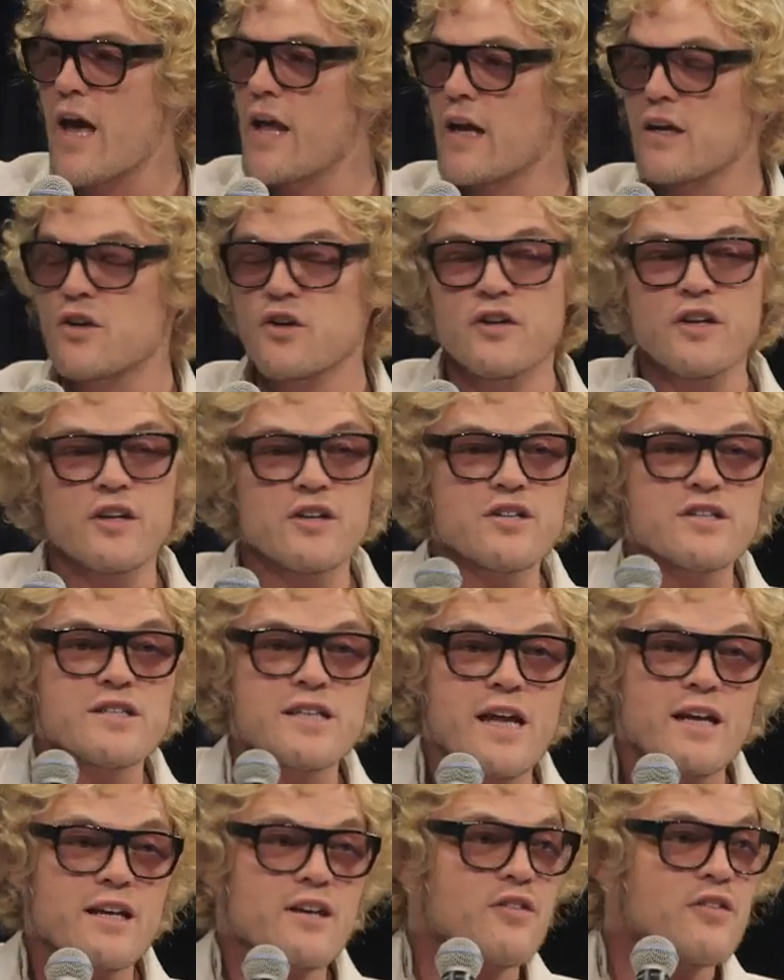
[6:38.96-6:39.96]
And I couldn't
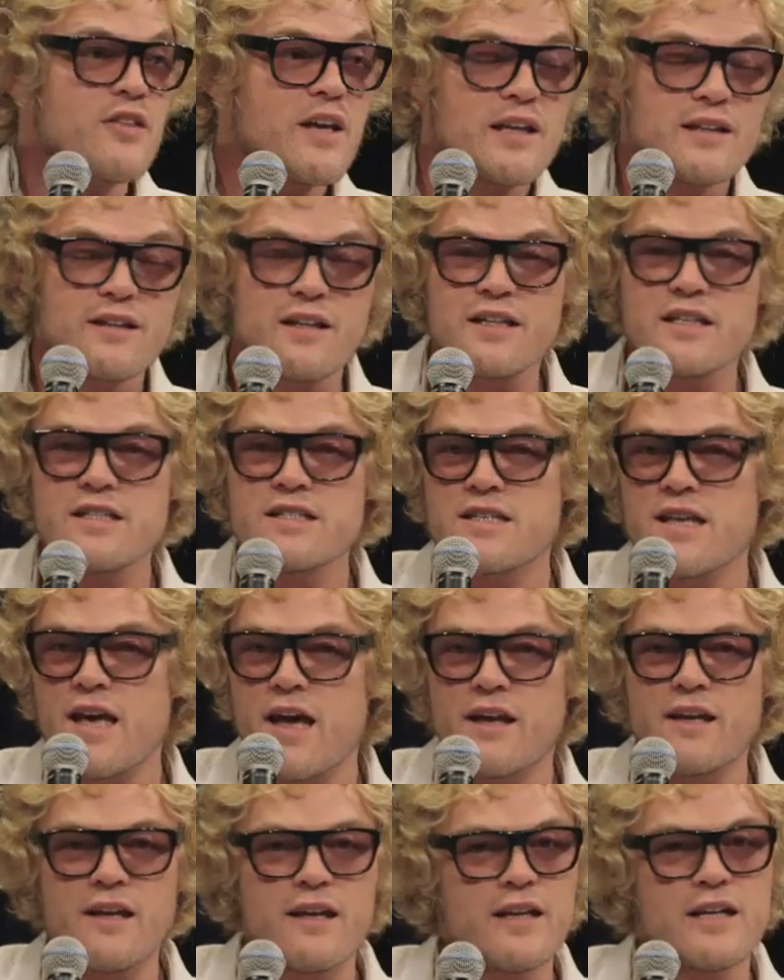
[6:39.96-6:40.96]
understand a thing that he
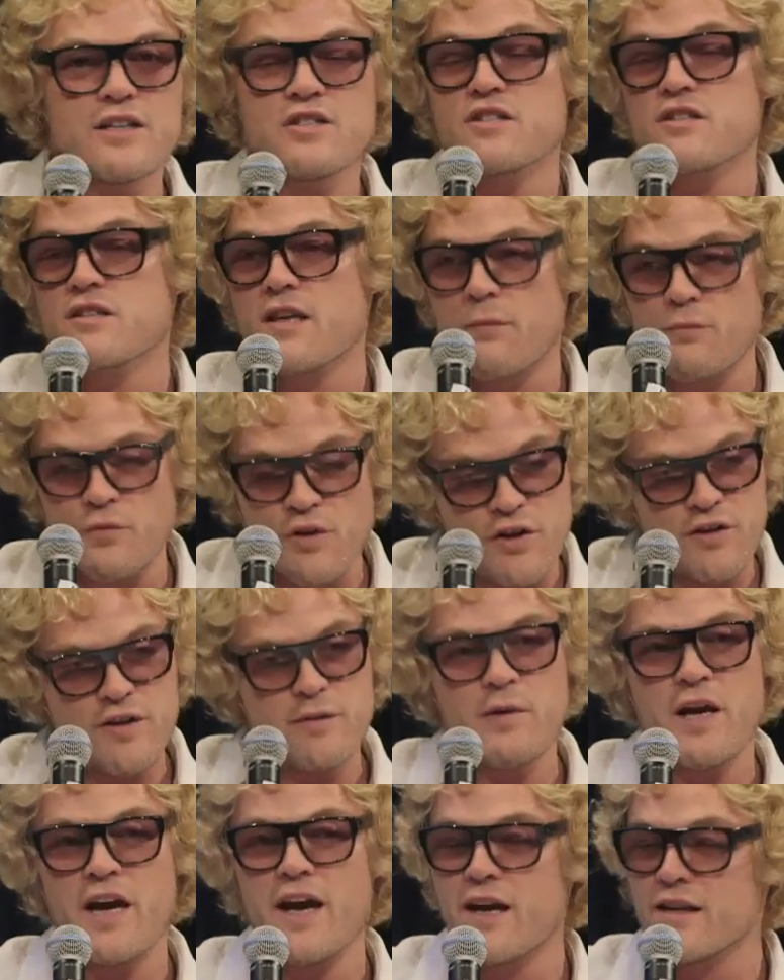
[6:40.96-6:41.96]
said, and I just kept
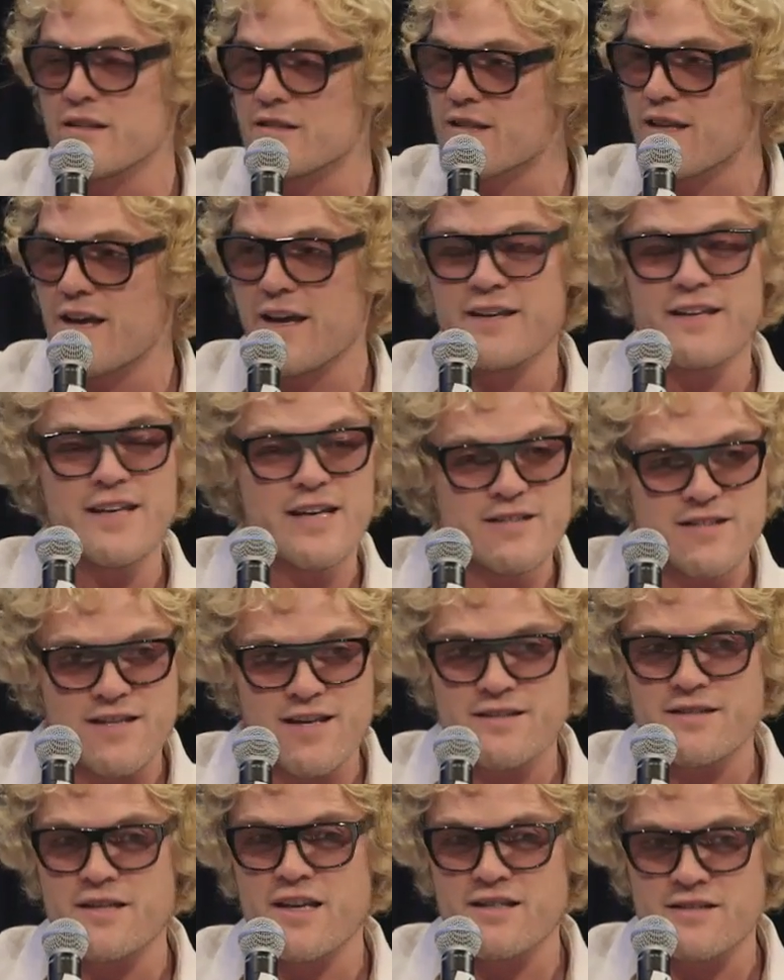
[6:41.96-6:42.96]
nodding my head and saying, yes,
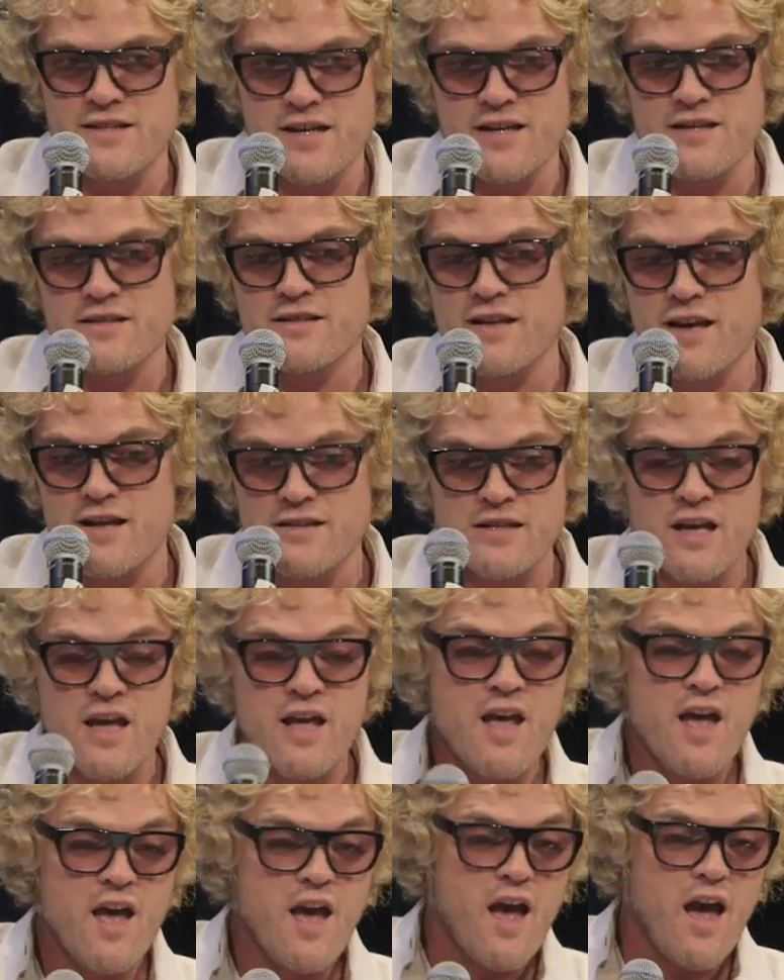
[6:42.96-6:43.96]
yes, yes, yes, yes.
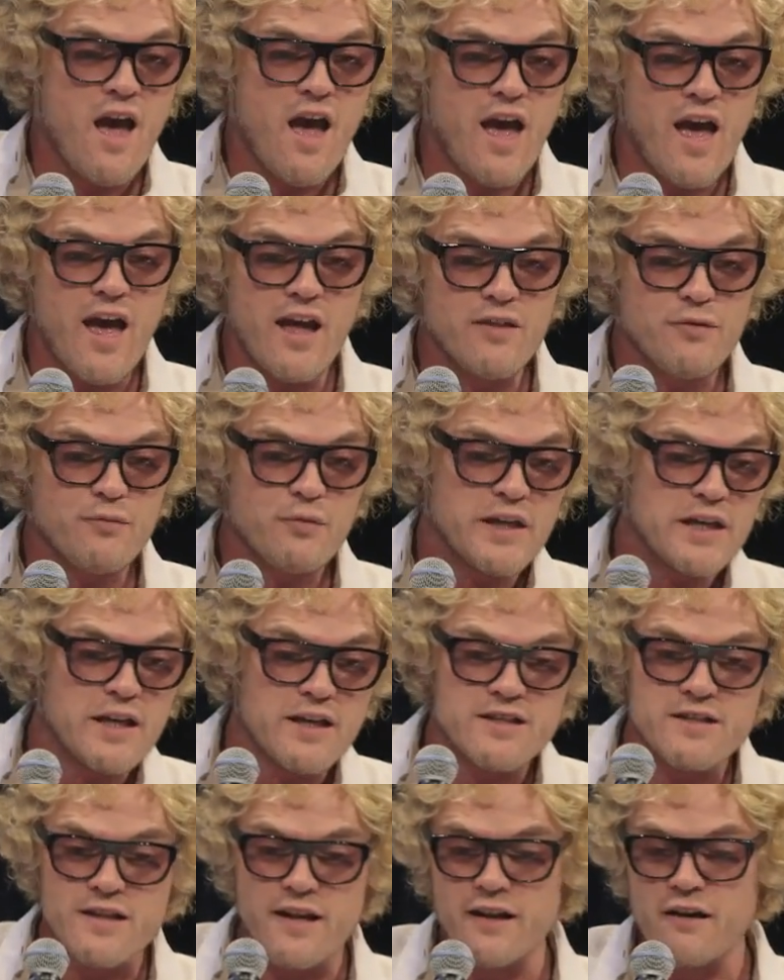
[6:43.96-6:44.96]
And 3
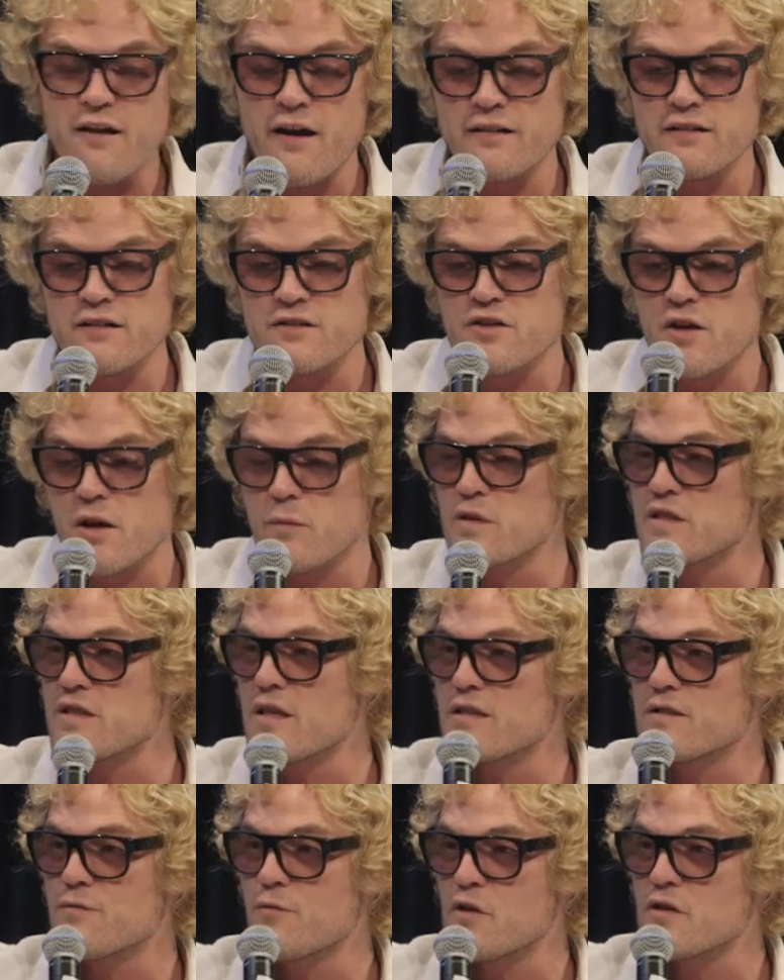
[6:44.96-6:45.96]
days later, I had the job as
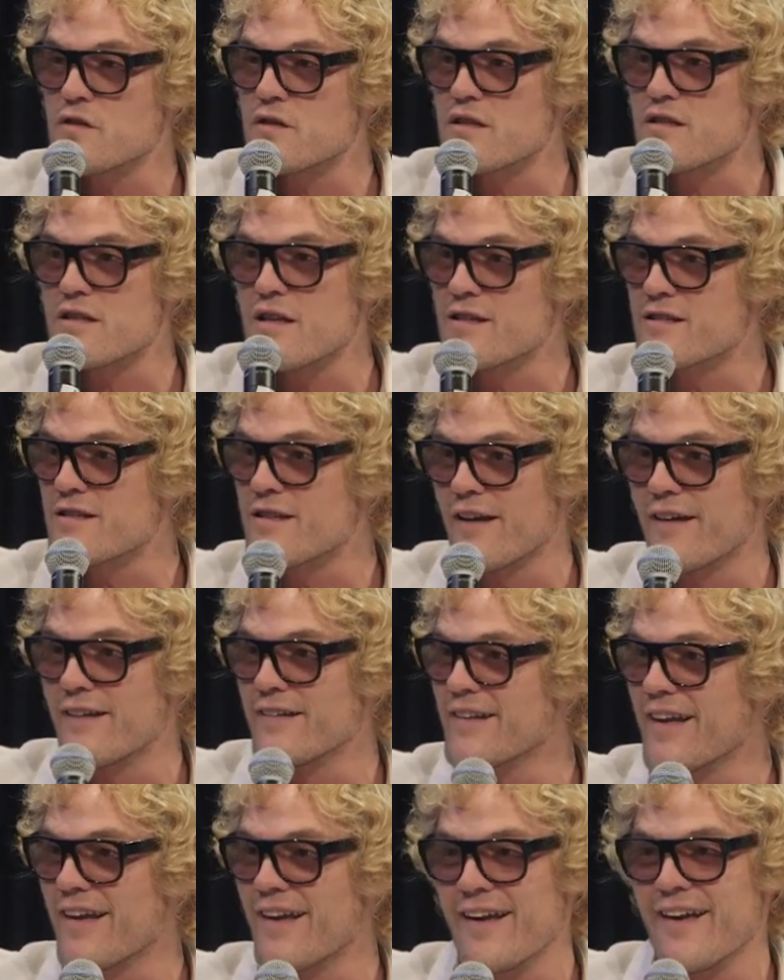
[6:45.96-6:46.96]
his first
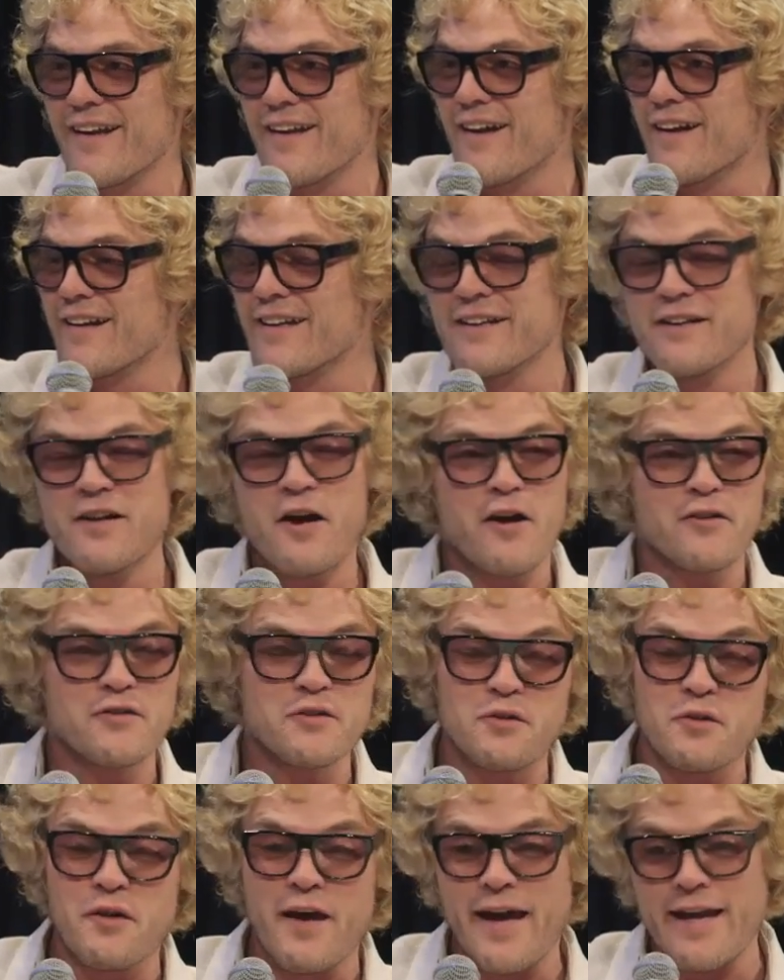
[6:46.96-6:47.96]
assistant, and I didn't know how
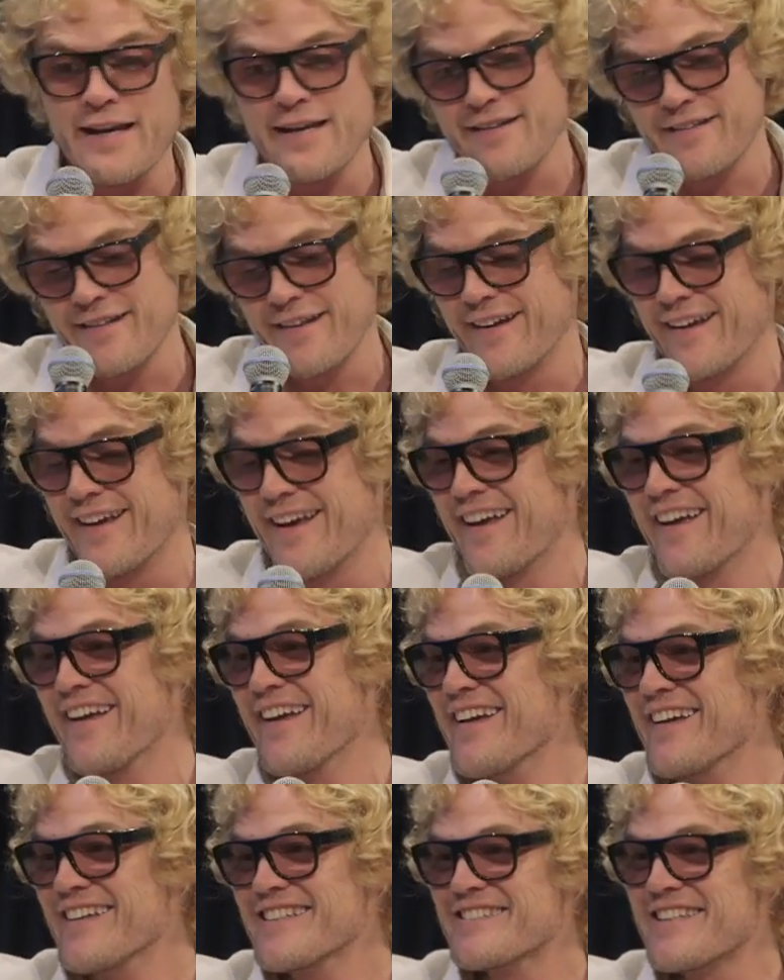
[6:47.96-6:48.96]
to do anything.
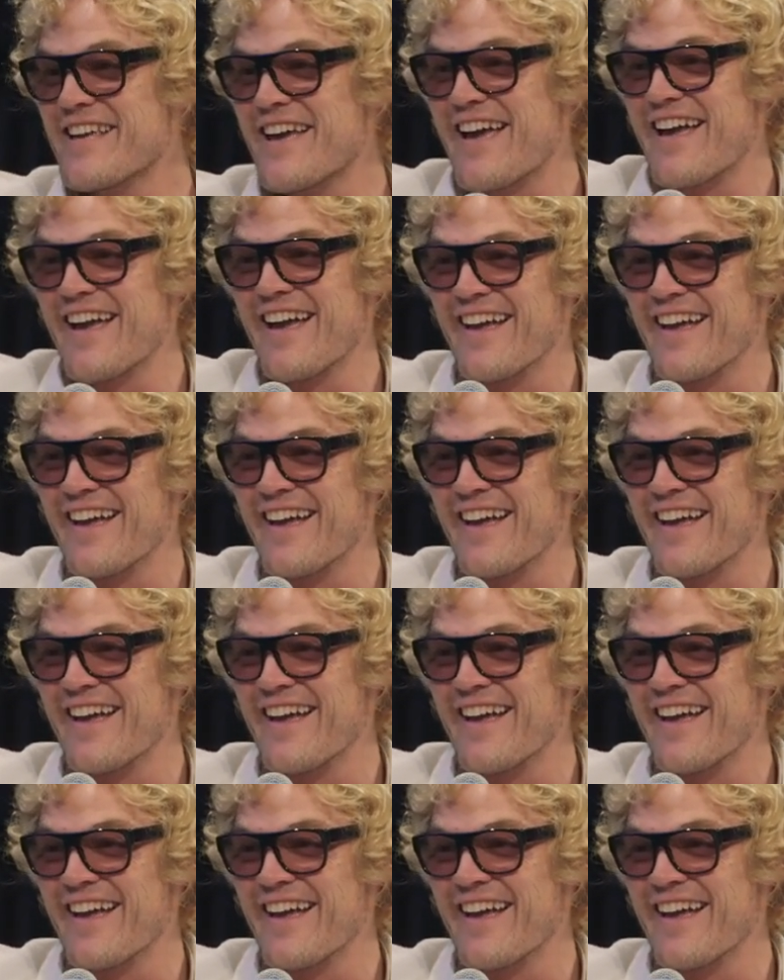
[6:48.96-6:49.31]
So.